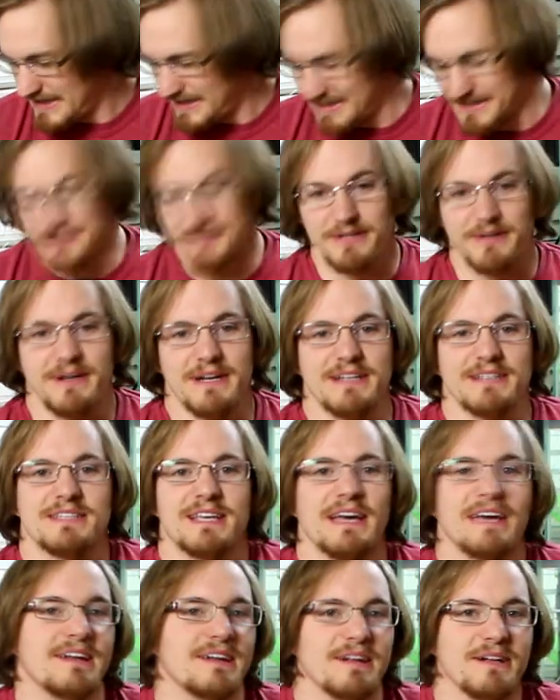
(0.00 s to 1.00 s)
And so I
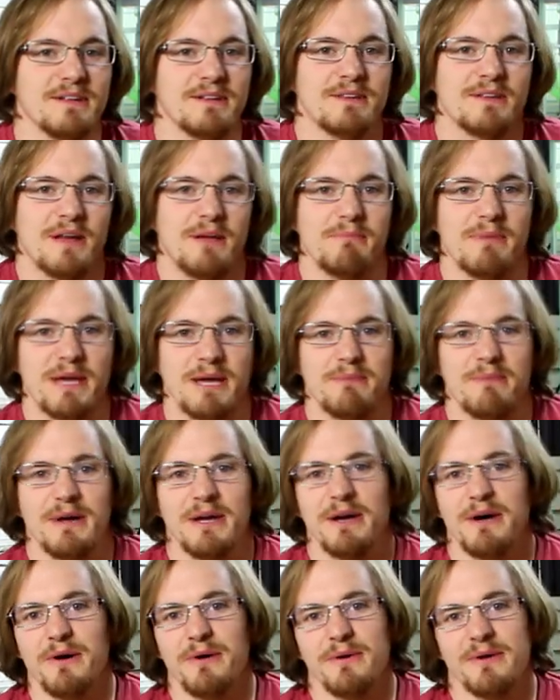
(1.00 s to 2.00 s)
decided I'll, I'll make
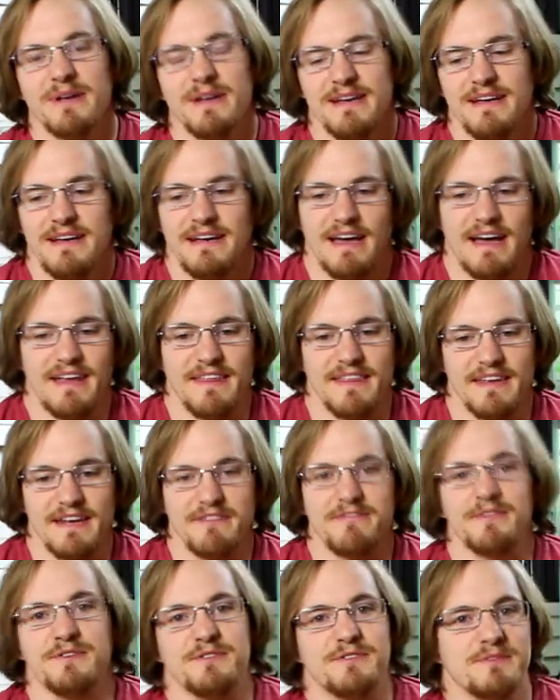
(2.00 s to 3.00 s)
my own, and then
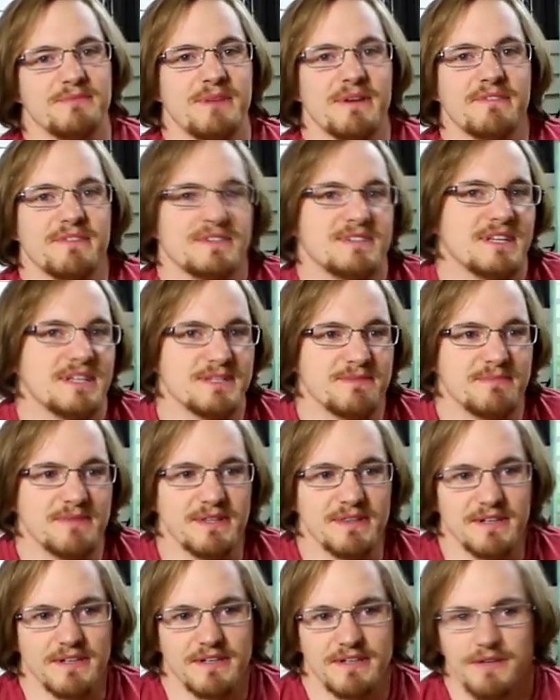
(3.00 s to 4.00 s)
if YouTube never sends me
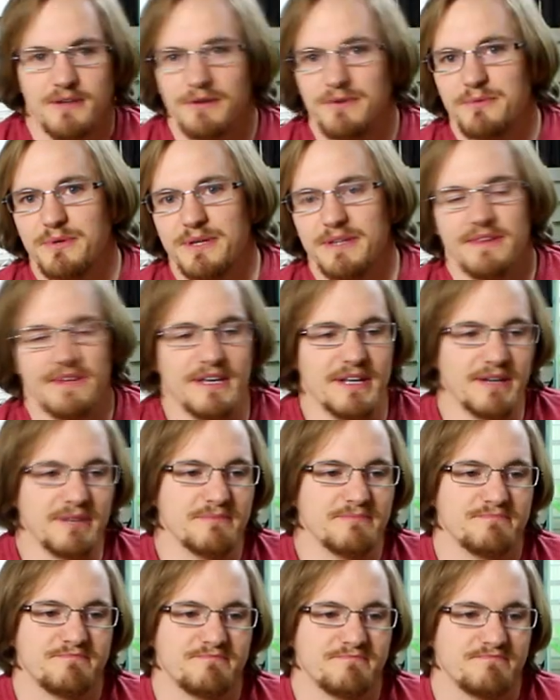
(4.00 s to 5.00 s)
the gold one, then